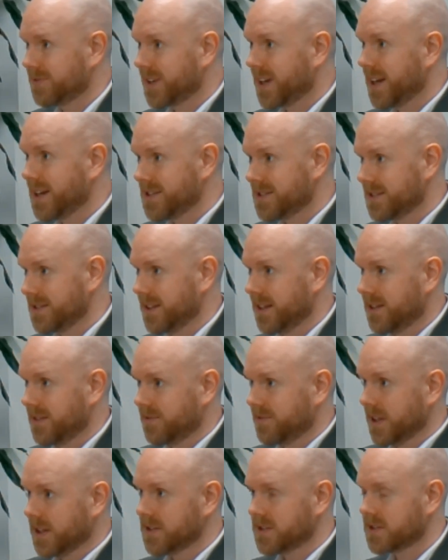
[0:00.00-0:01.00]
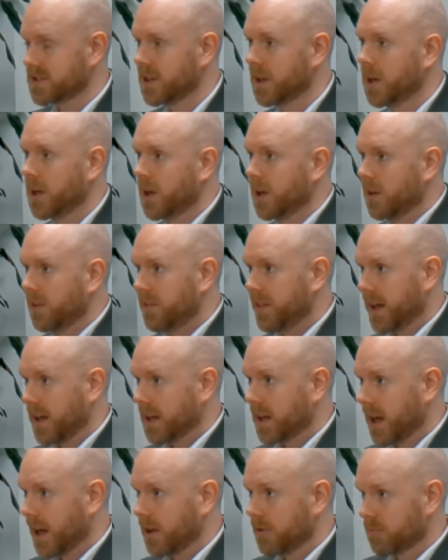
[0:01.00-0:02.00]
case in their defence.
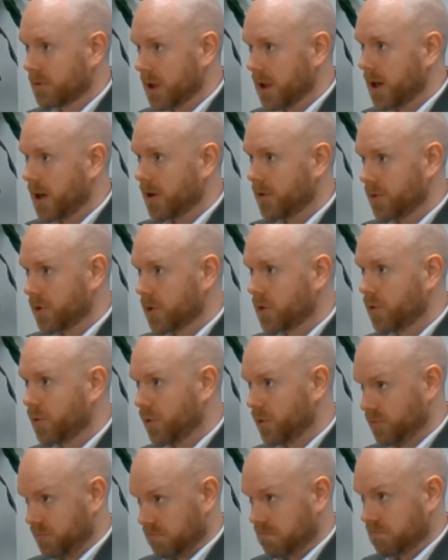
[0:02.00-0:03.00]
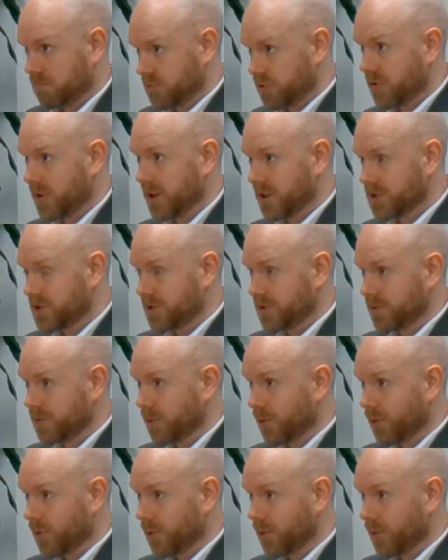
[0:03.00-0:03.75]
They can rely on the court trying to